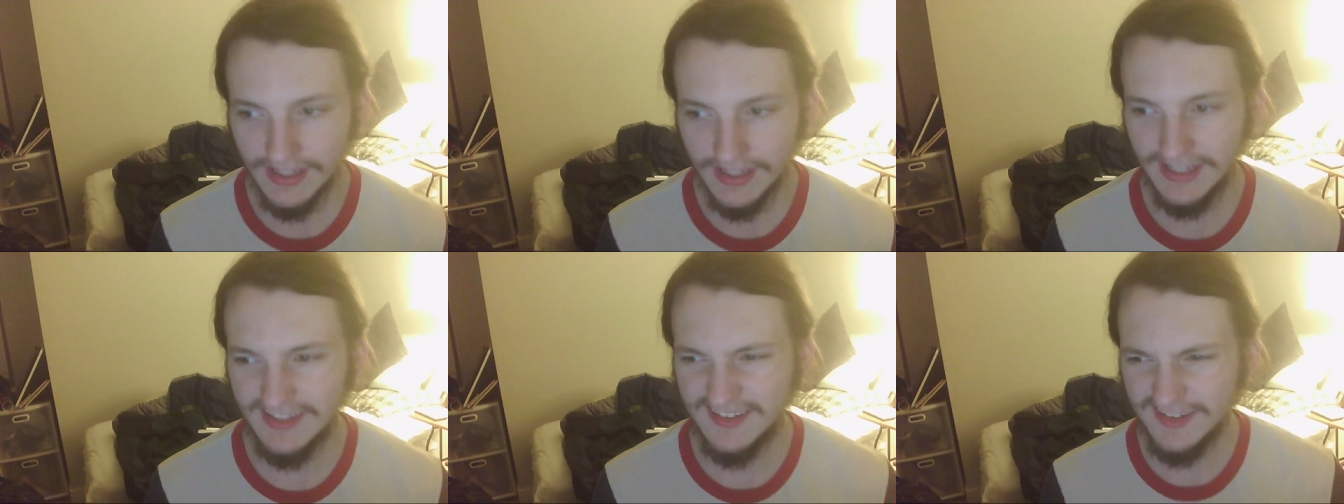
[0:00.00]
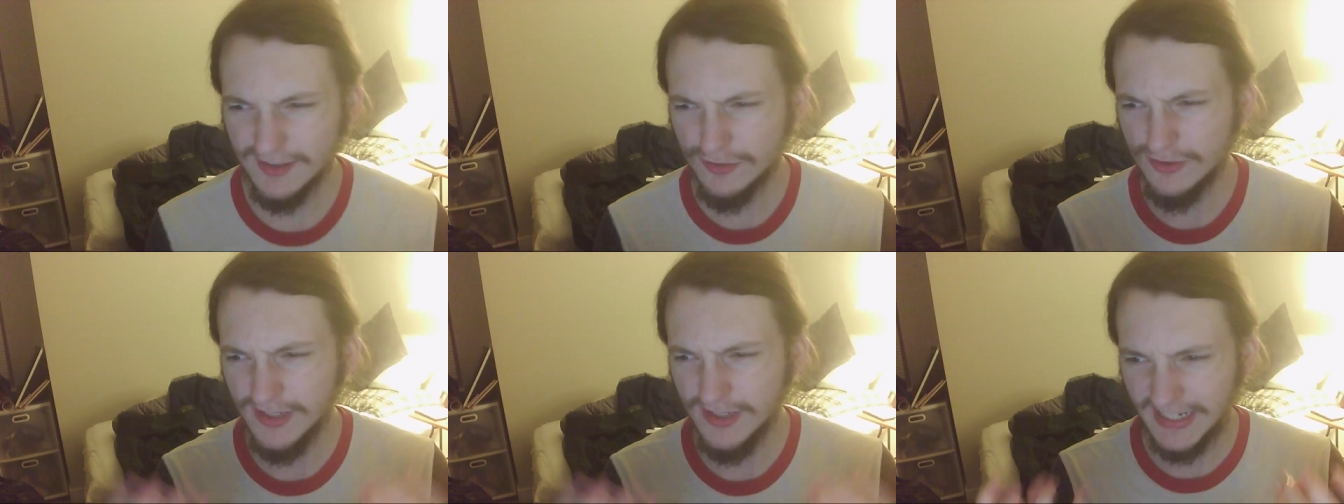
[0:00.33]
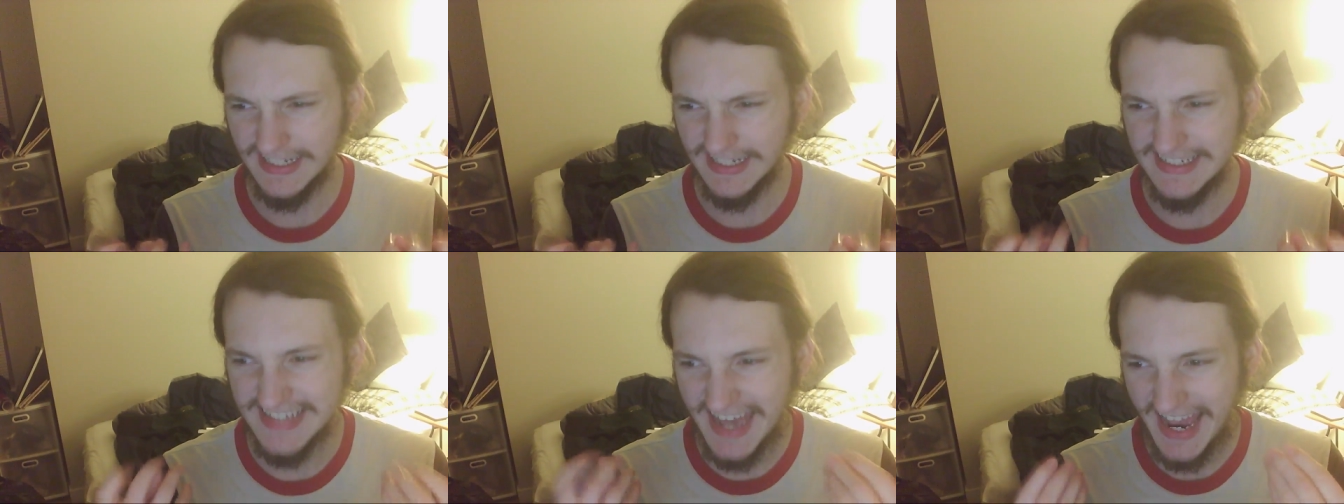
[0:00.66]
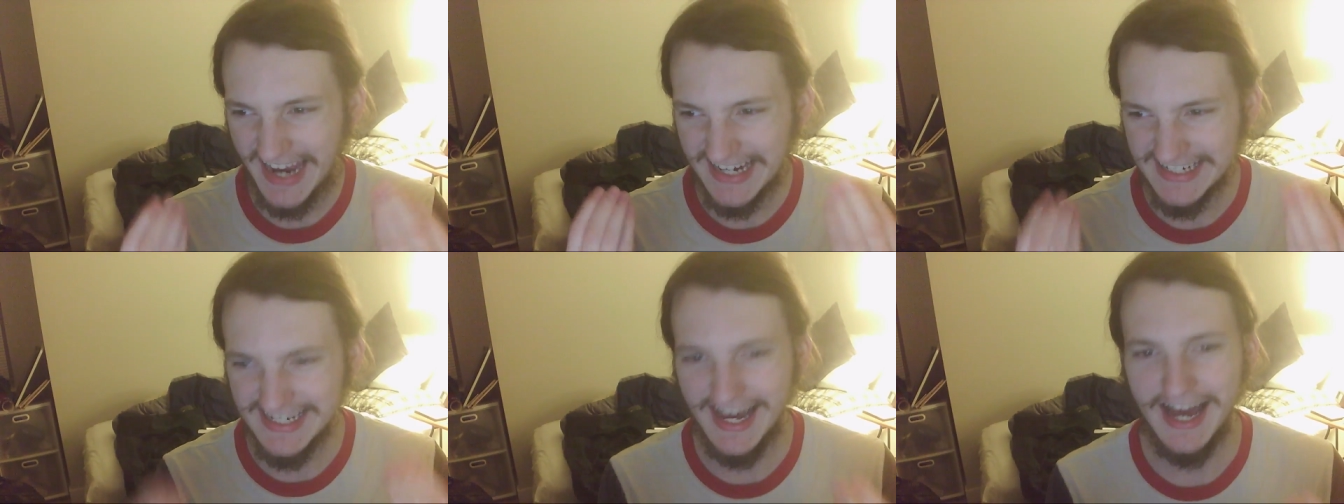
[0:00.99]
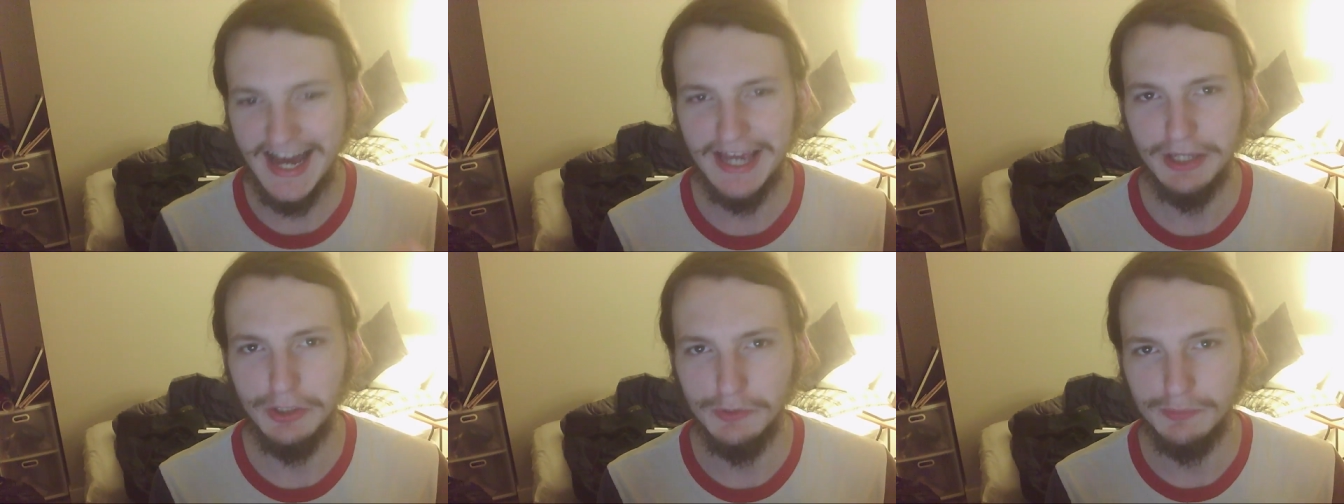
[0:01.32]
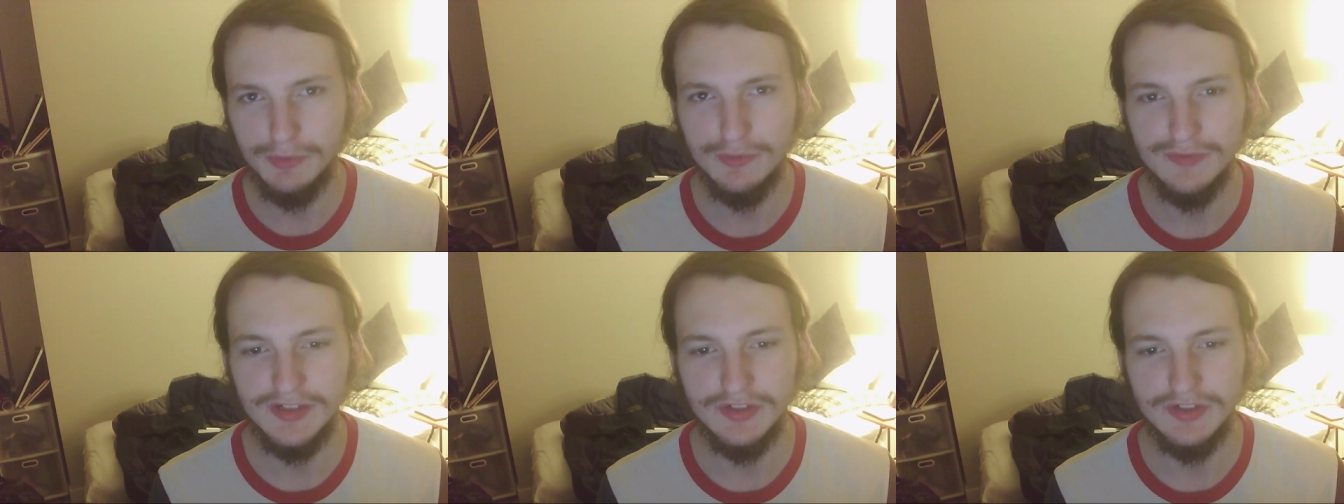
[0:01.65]
It's such like a tactile
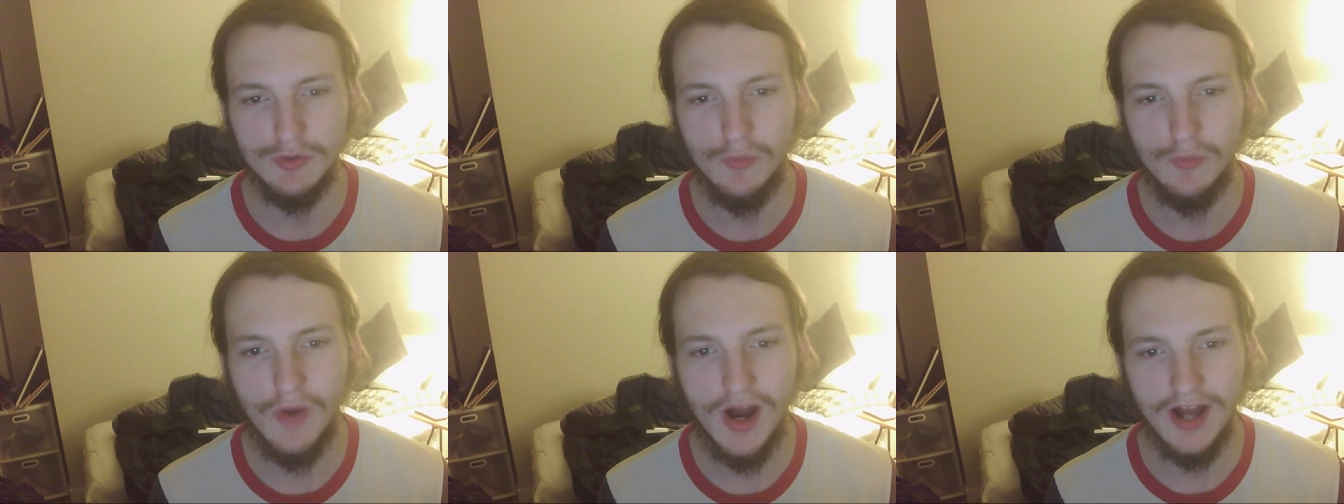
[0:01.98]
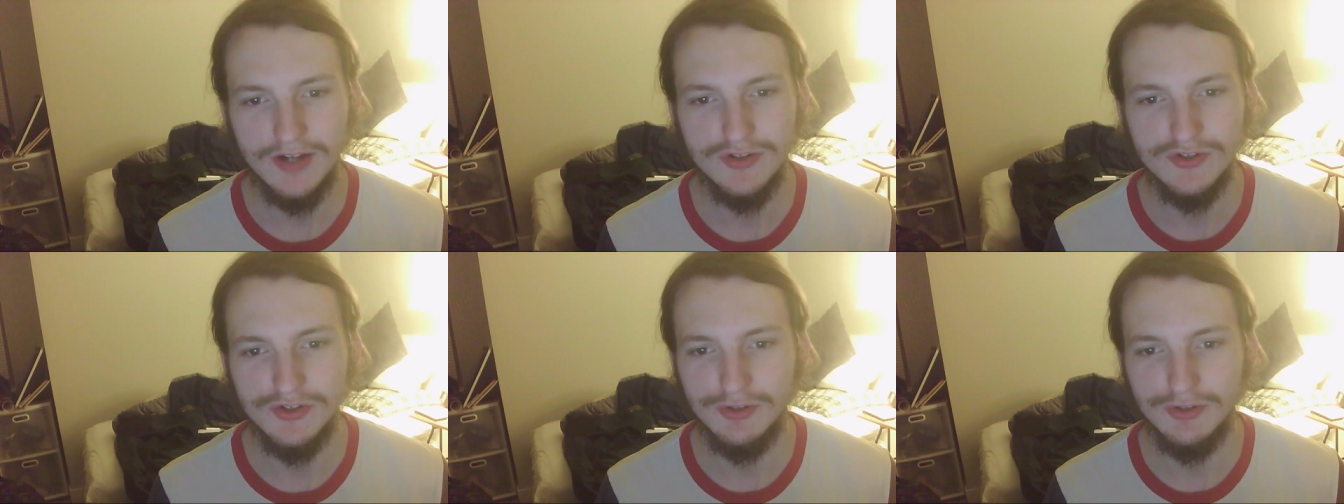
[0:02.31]
movie to watch.